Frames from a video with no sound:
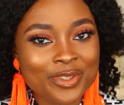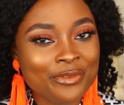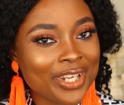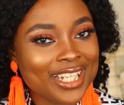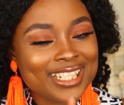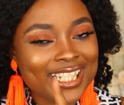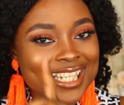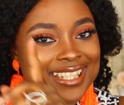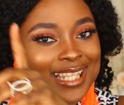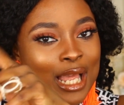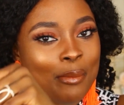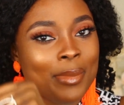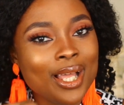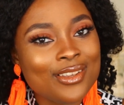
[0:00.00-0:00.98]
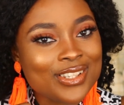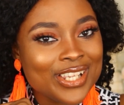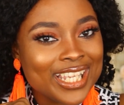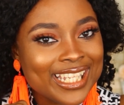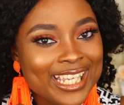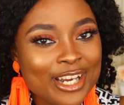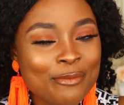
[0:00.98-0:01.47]
Don't forget to hit that bell so
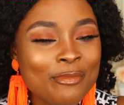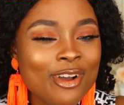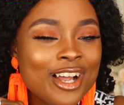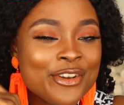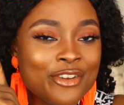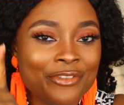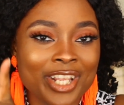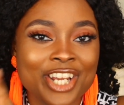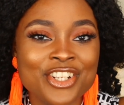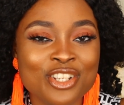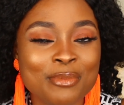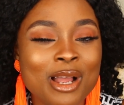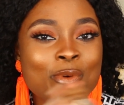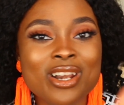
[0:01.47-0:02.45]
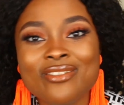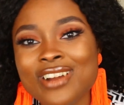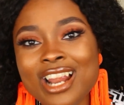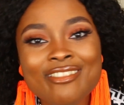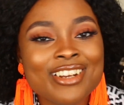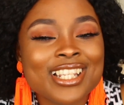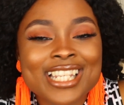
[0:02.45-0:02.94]
you can get notifications about whenever
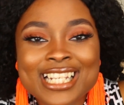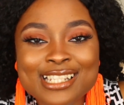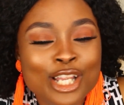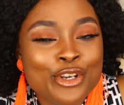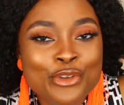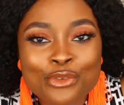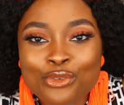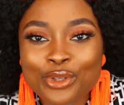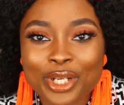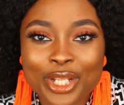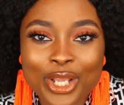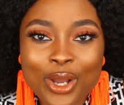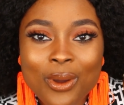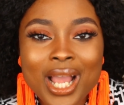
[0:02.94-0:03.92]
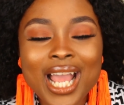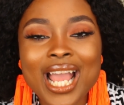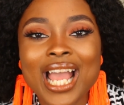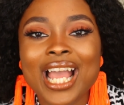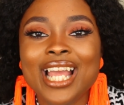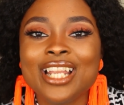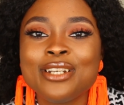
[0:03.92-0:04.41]
I release a new video.
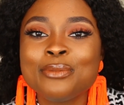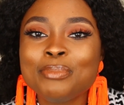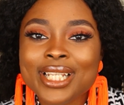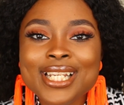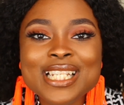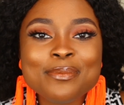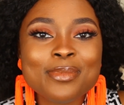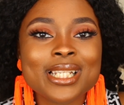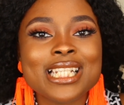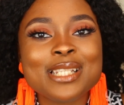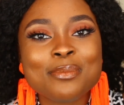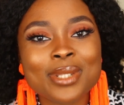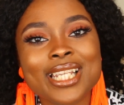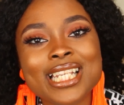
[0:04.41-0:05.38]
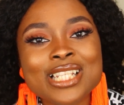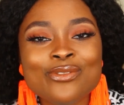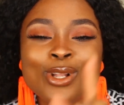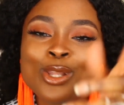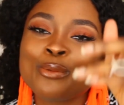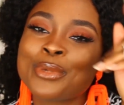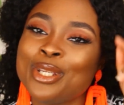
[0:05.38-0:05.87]
And please, please, please
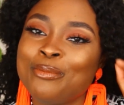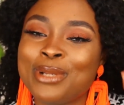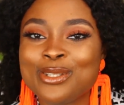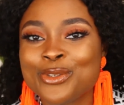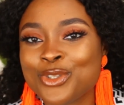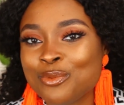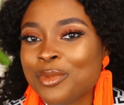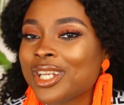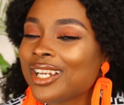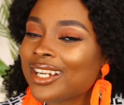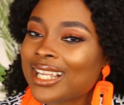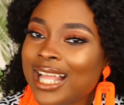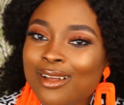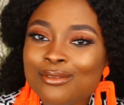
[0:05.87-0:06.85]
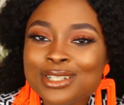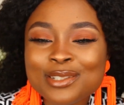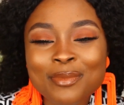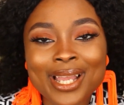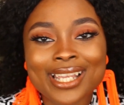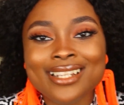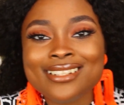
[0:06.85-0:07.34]
follow me on my social media
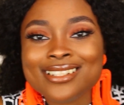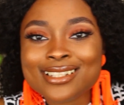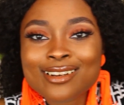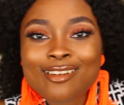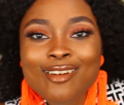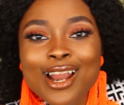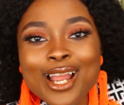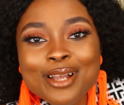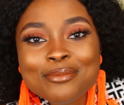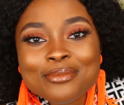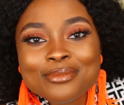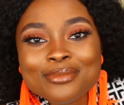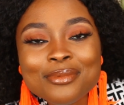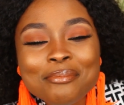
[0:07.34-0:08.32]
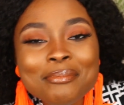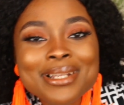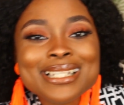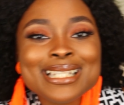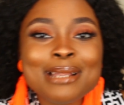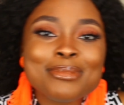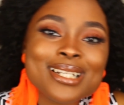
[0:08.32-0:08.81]
accounts, my Instagram, my
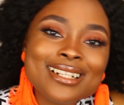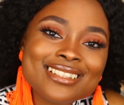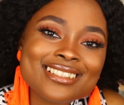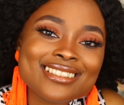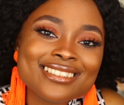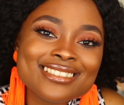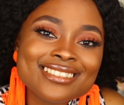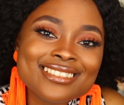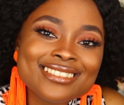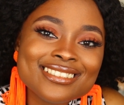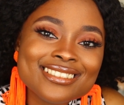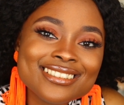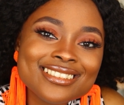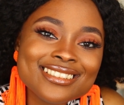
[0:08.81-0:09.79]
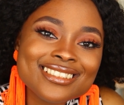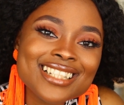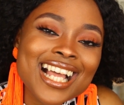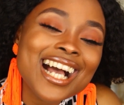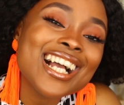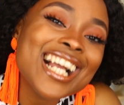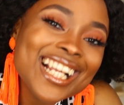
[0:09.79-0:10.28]
Snapchats.
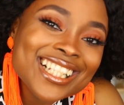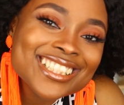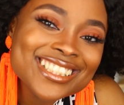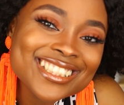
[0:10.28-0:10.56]
Okay.